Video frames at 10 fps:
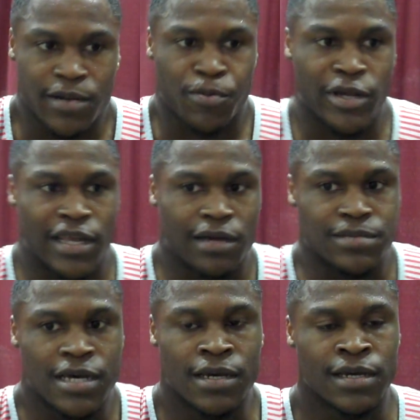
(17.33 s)
in the
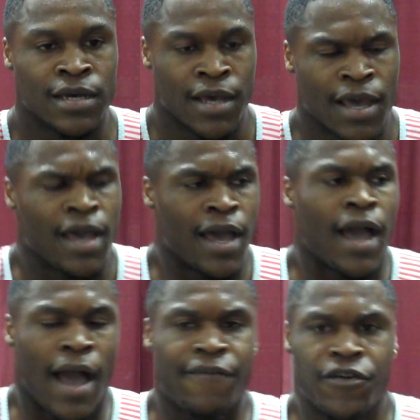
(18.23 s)
prelims.
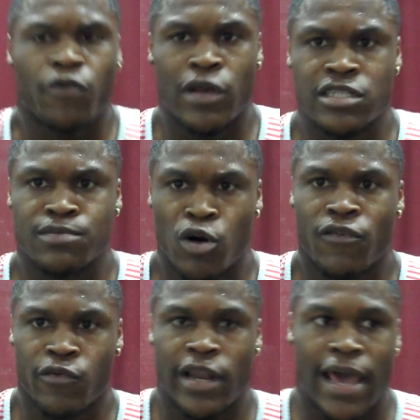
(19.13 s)
I feel really
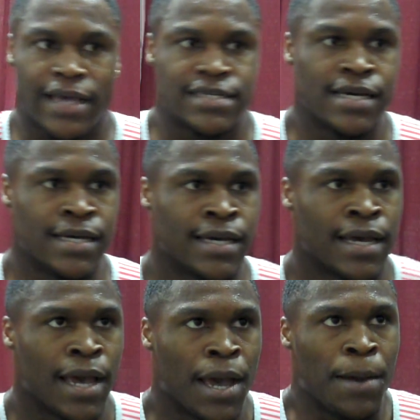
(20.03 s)
smooth and relaxed,
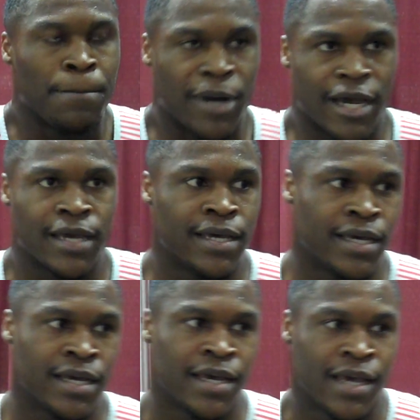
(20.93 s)
but
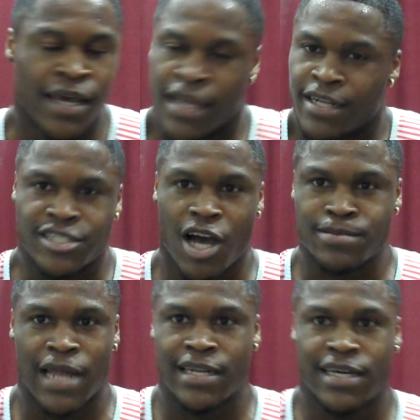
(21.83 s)
the
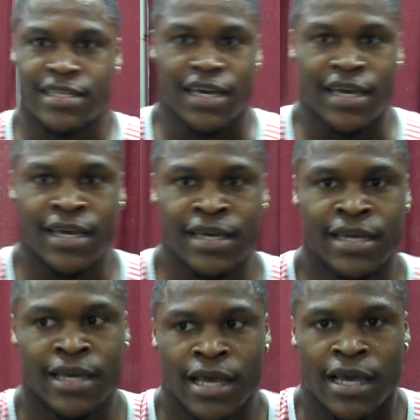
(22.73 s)
job's not done yet.
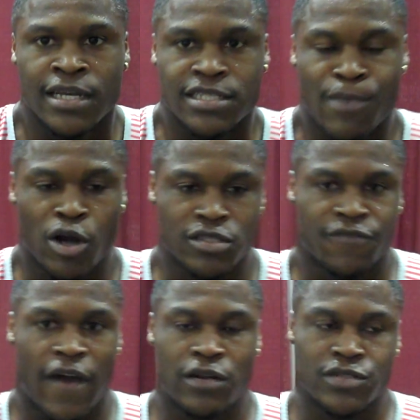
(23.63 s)
Tomorrow's the
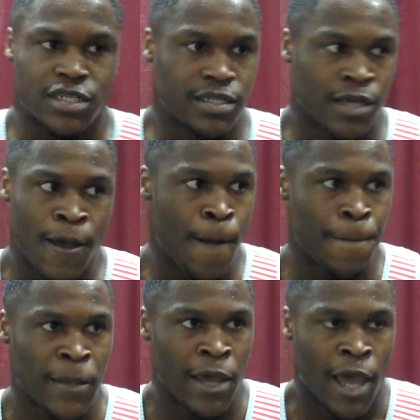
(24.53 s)
finals, and
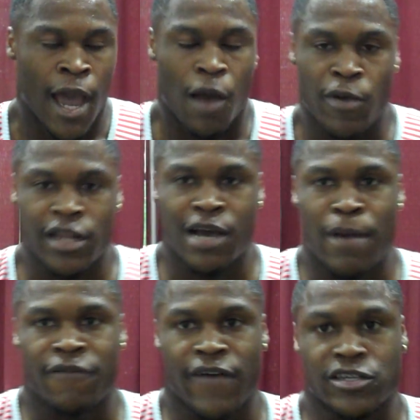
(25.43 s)
I'm ready to come
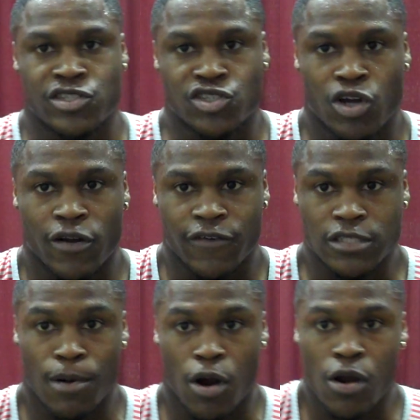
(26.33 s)
out faster and stronger for
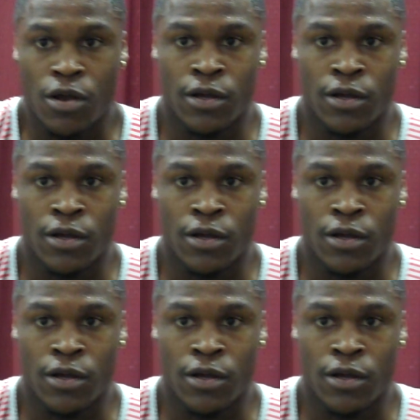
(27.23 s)
tomorrow.